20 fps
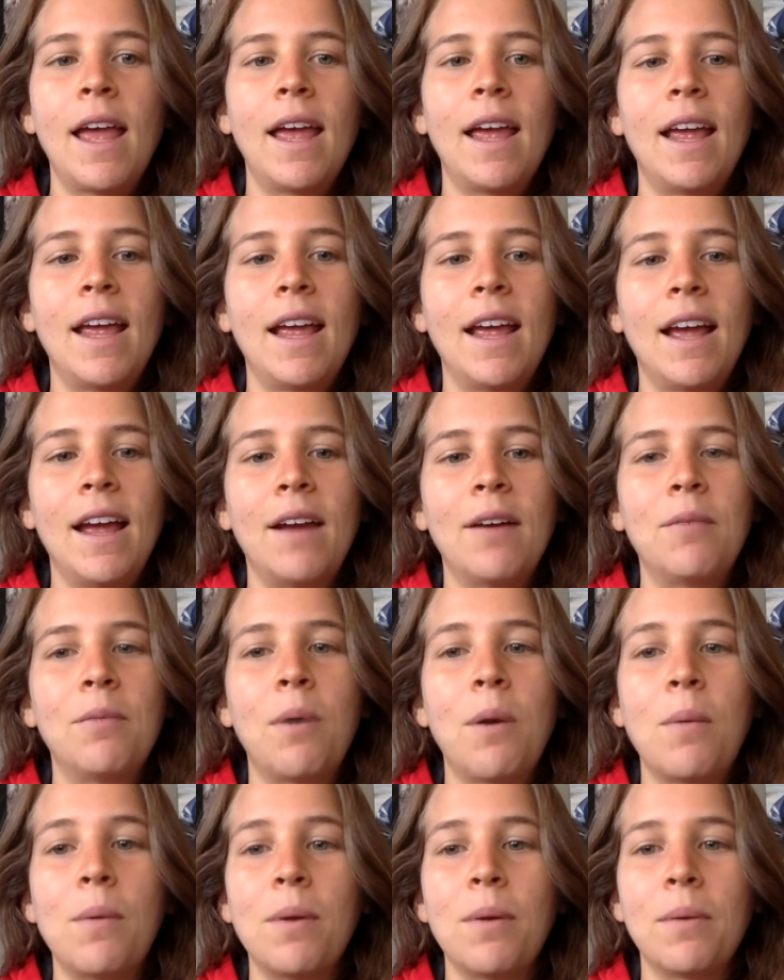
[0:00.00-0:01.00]
And
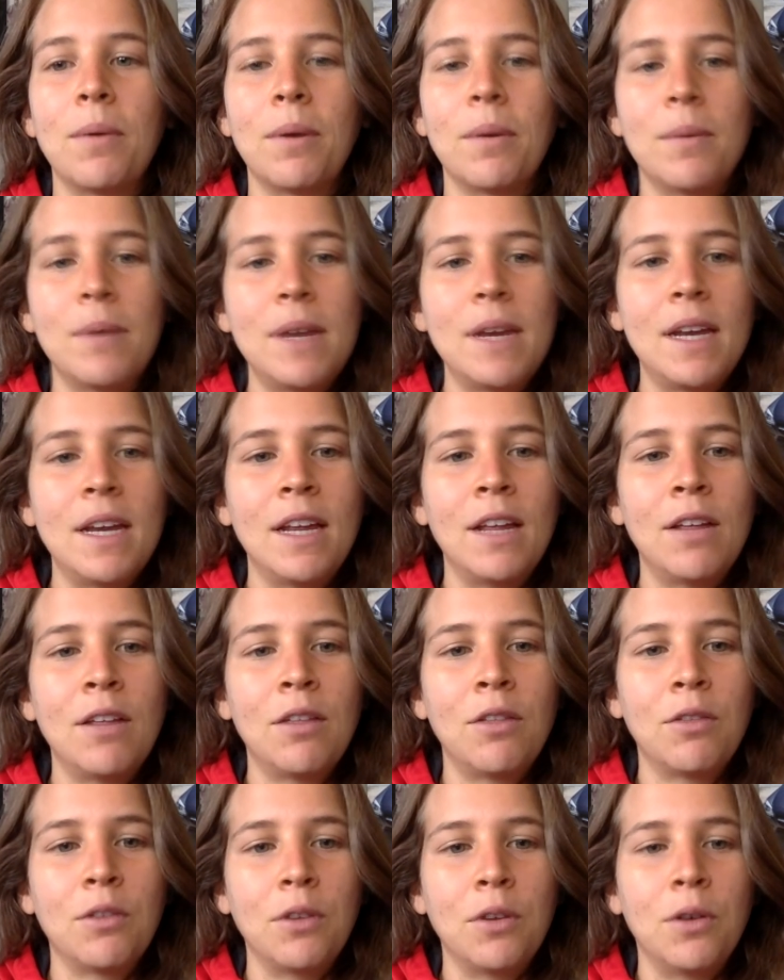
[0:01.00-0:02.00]
when we were reading
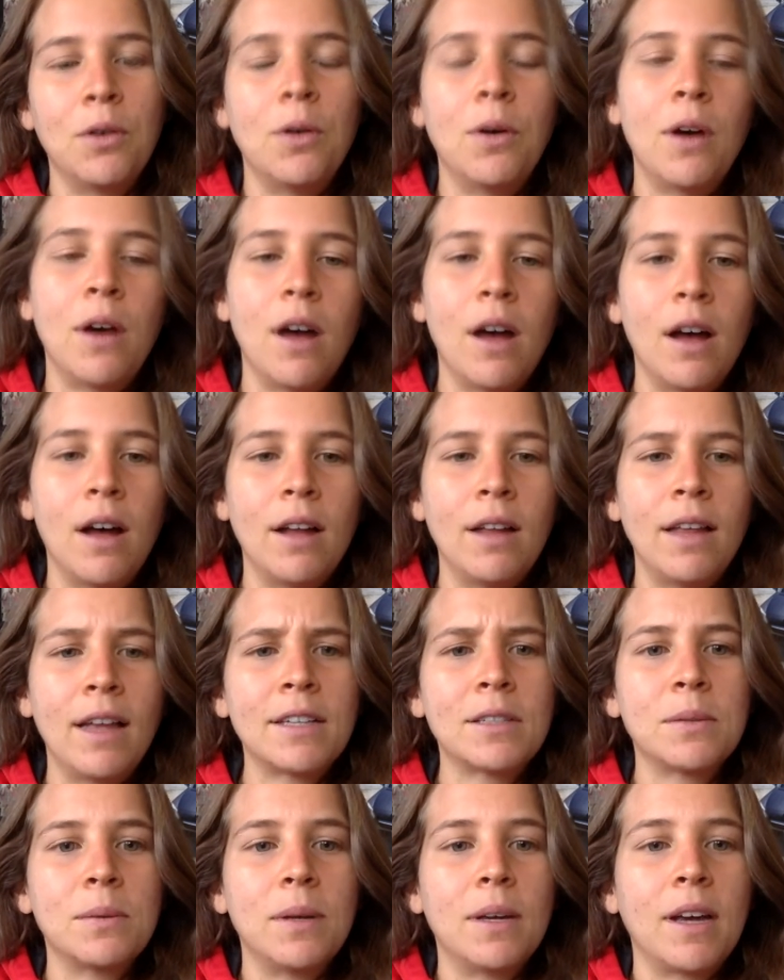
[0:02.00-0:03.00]
through uh,
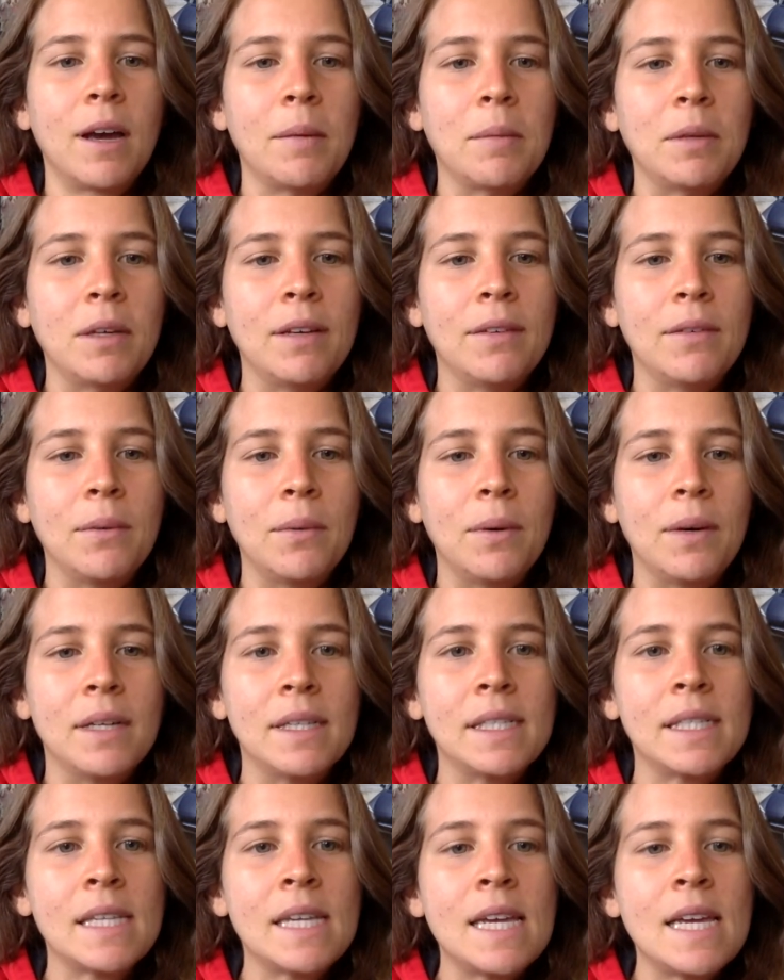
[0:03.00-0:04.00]
last week, I believe it
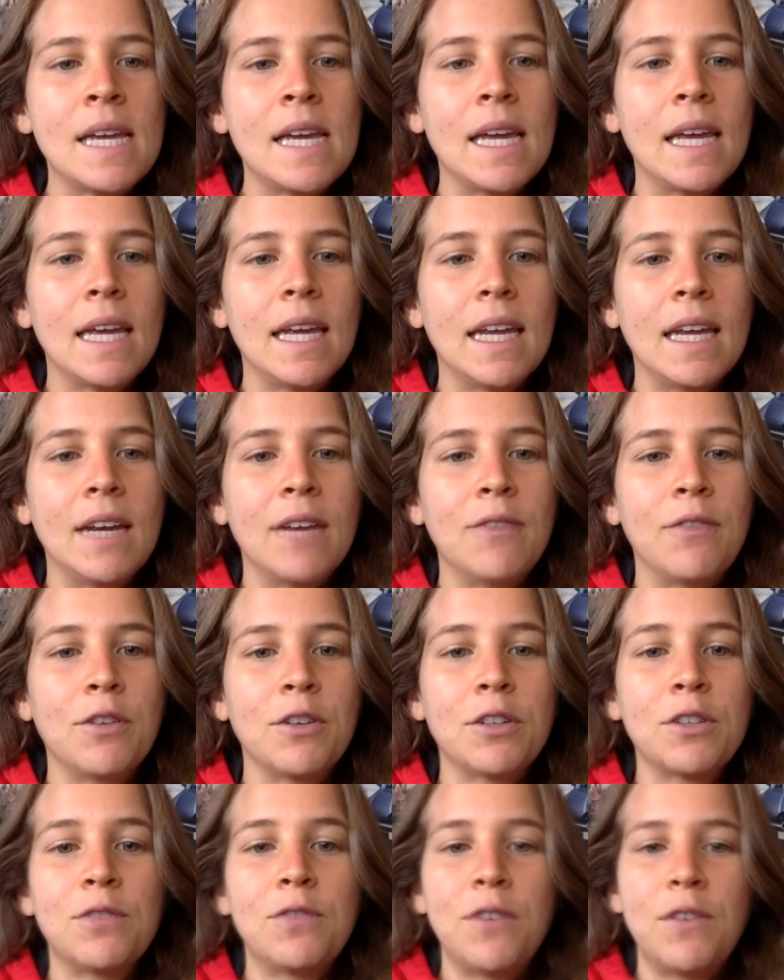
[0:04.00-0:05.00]
was, in
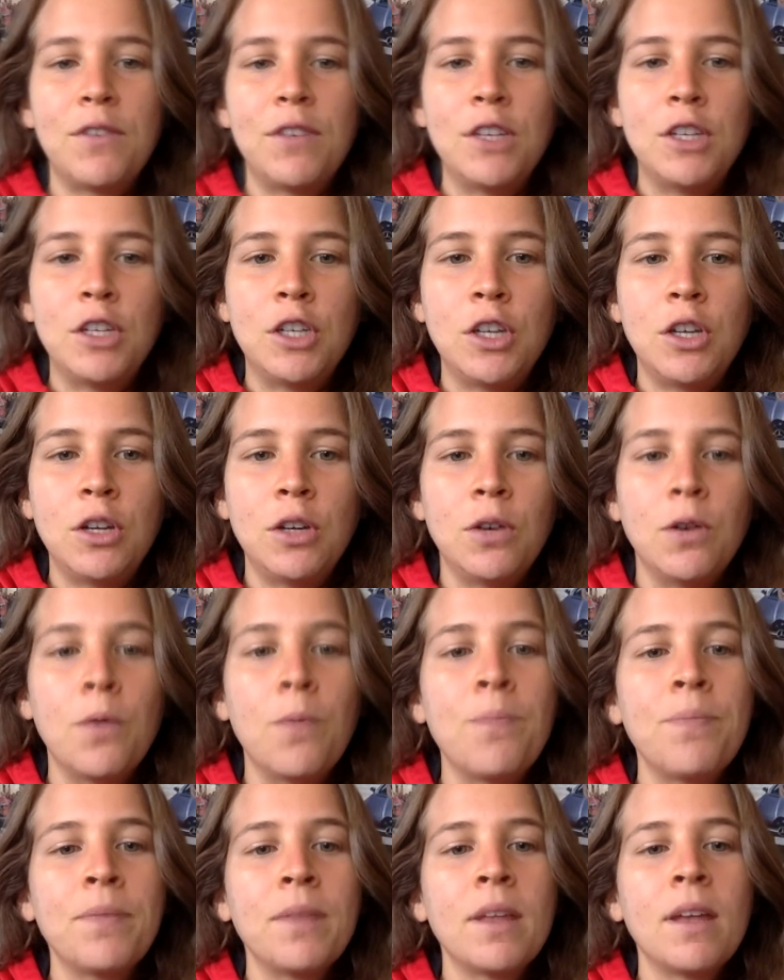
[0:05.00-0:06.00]
verse 52,
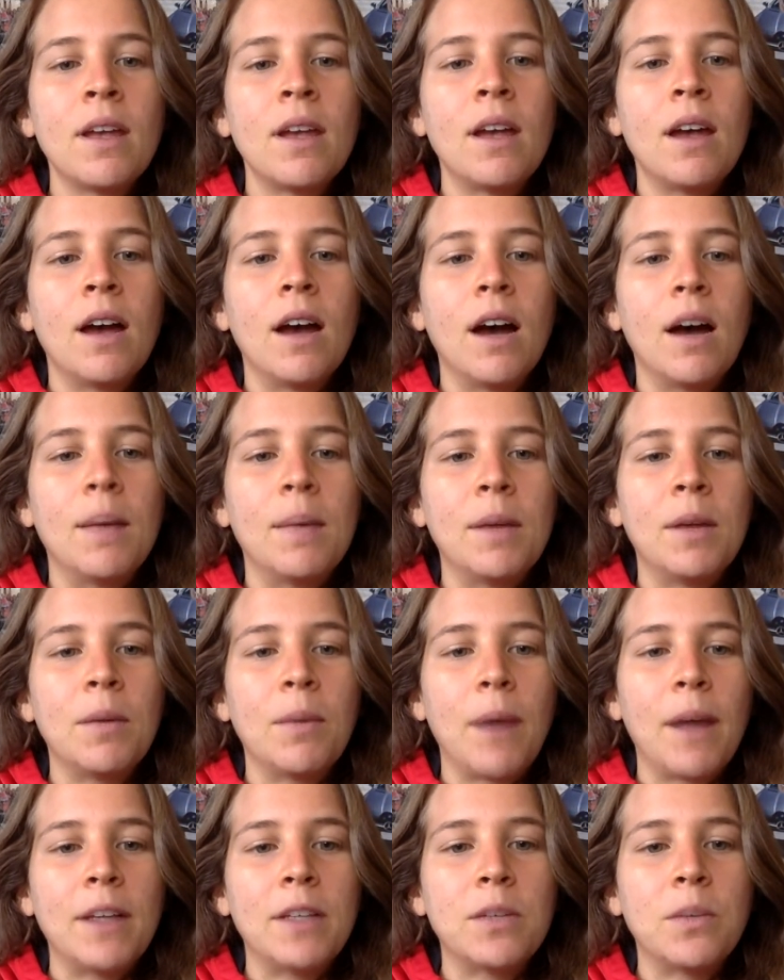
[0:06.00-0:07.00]
um, he
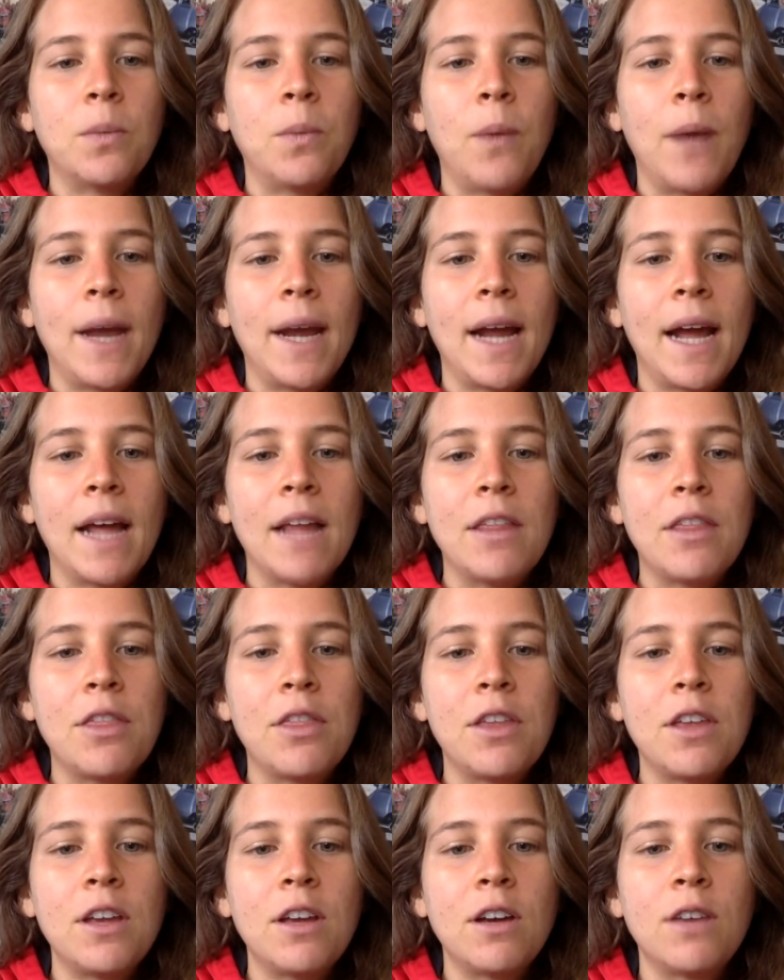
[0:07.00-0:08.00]
writes, When I
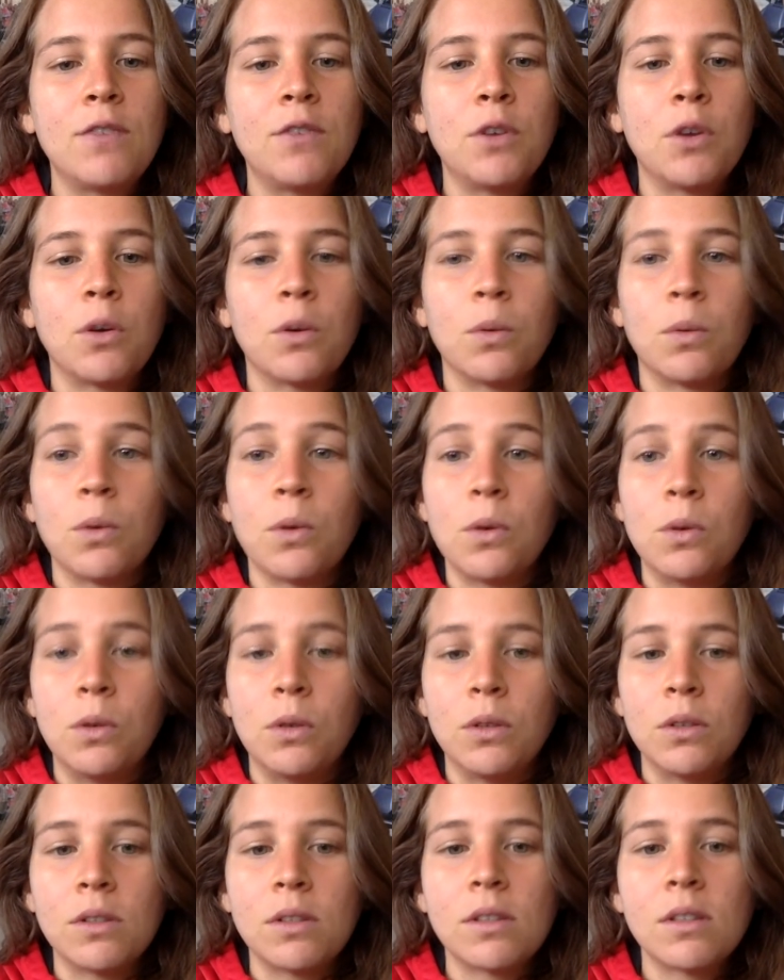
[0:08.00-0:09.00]
think of your
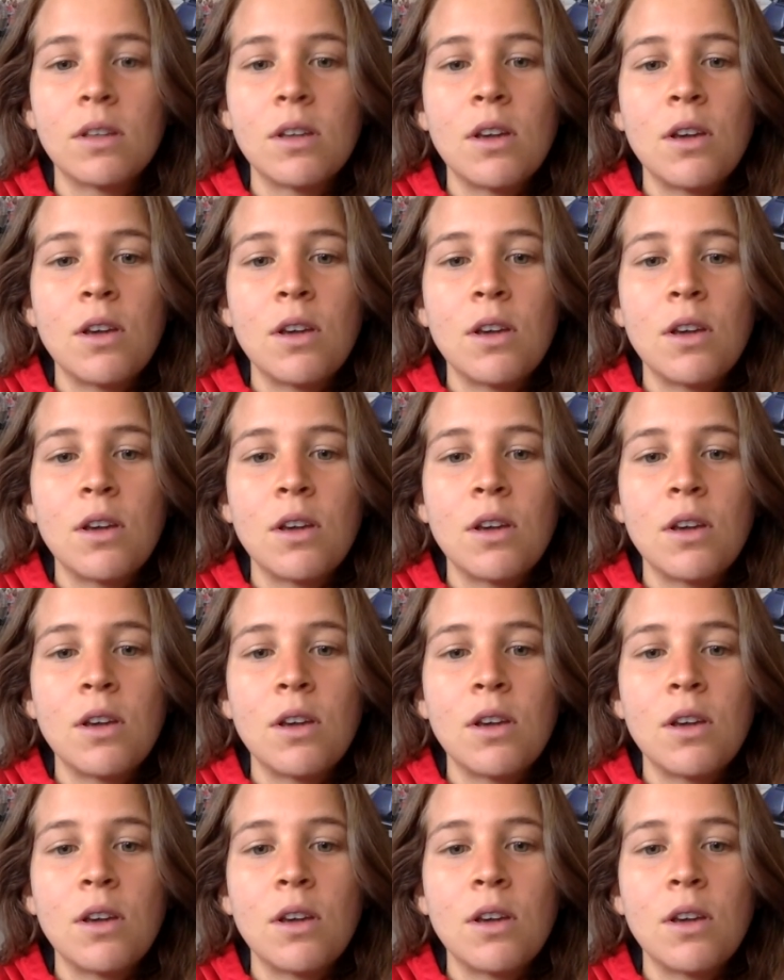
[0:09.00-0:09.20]
rules